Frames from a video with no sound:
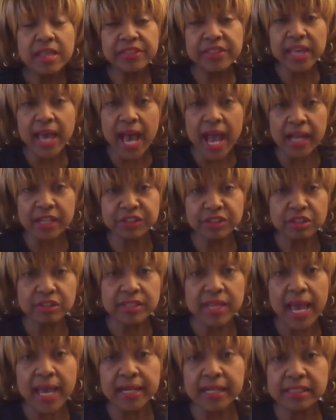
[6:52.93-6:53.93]
The
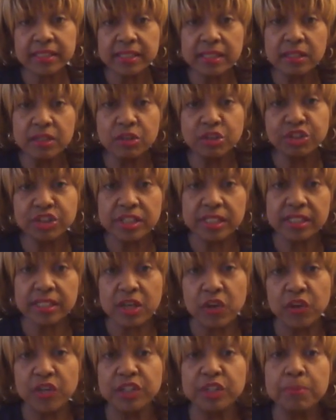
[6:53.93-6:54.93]
isotonic solution is
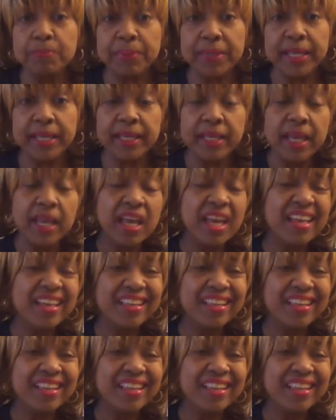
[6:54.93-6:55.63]
going to be